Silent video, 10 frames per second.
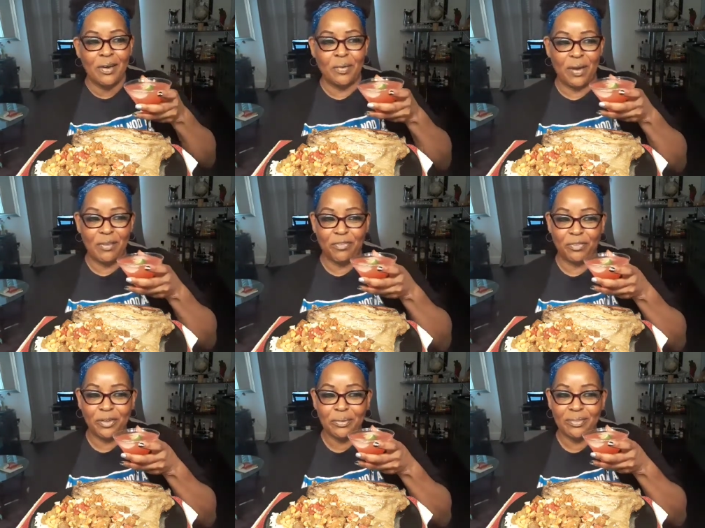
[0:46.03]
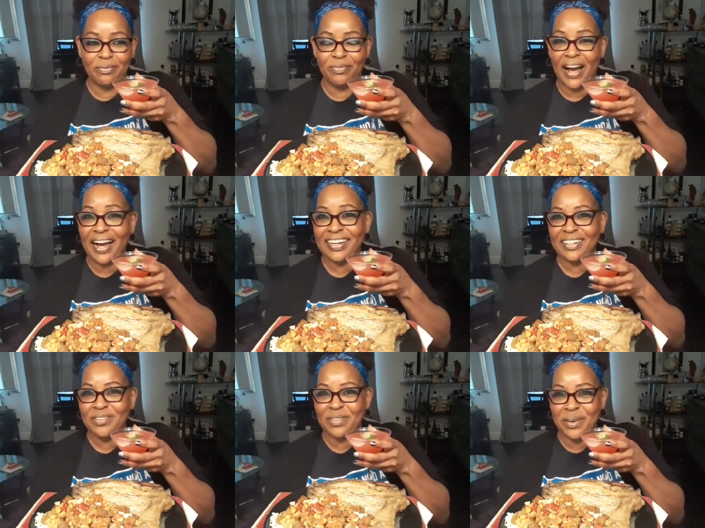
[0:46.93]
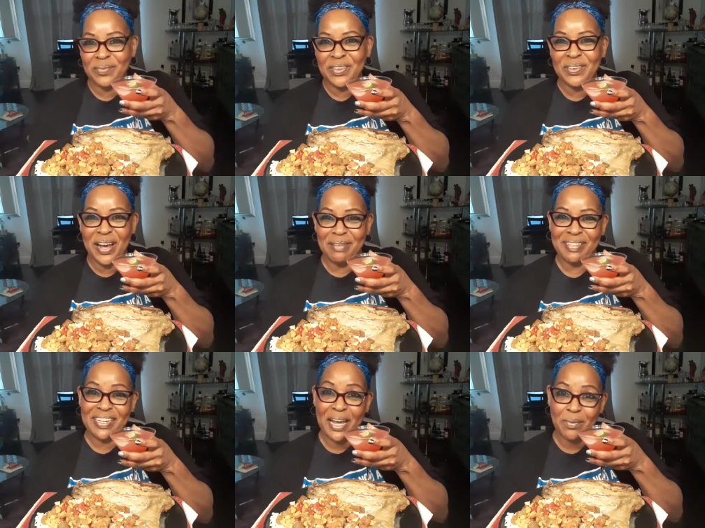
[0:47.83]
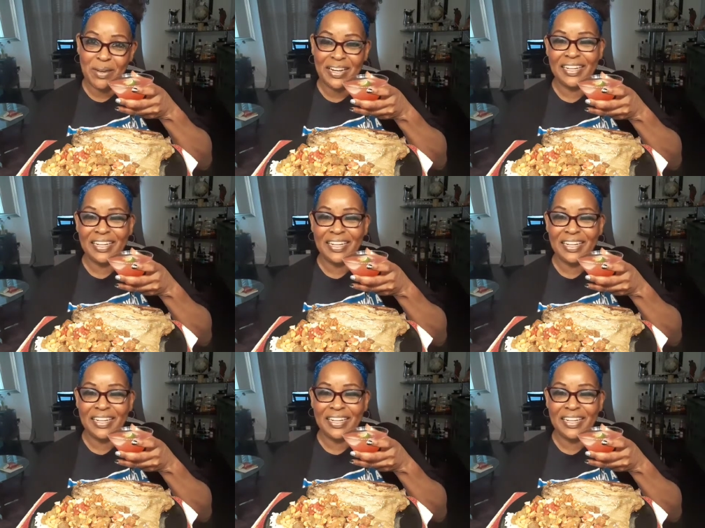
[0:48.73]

grapefruit vodka from New Amsterdam with